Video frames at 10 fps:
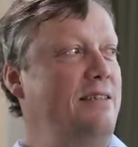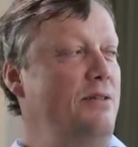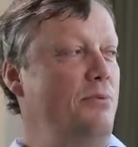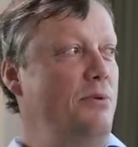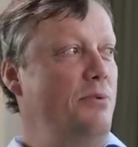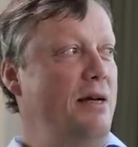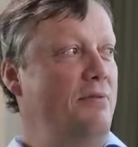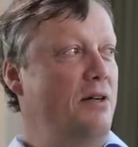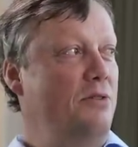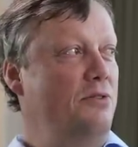We
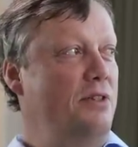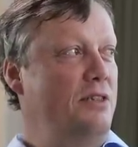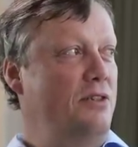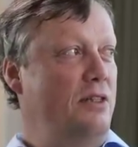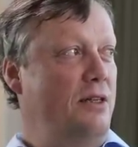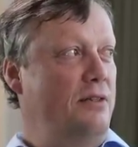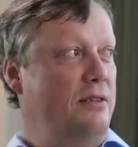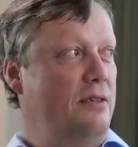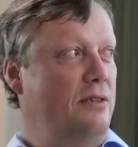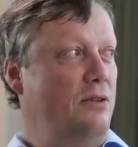have a contradiction
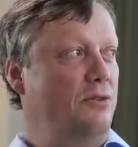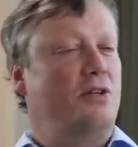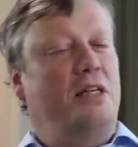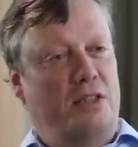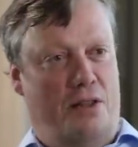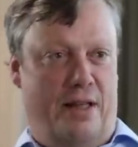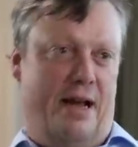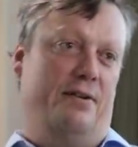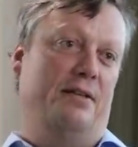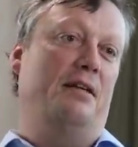
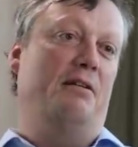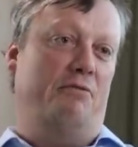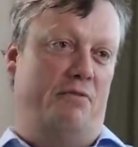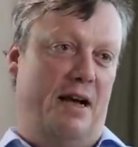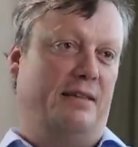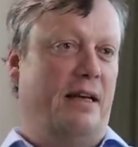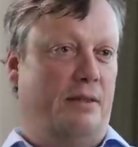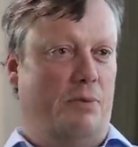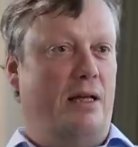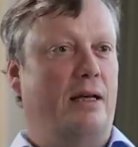there in the fact
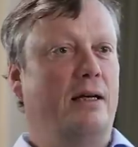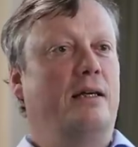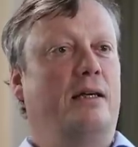that we